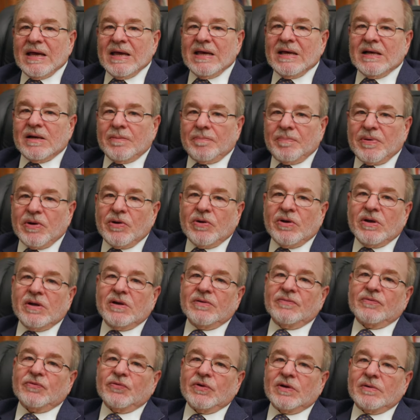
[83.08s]
in a
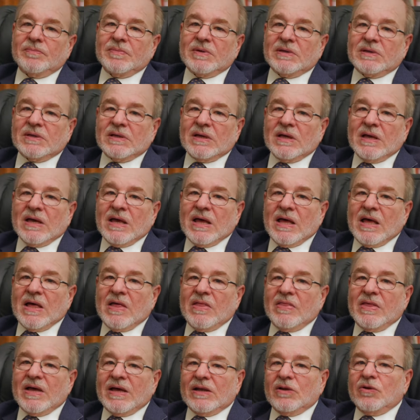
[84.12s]
period of treatment
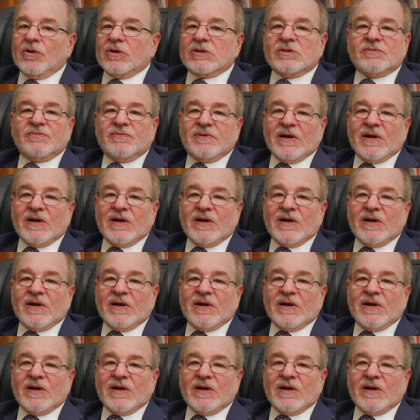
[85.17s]
that looks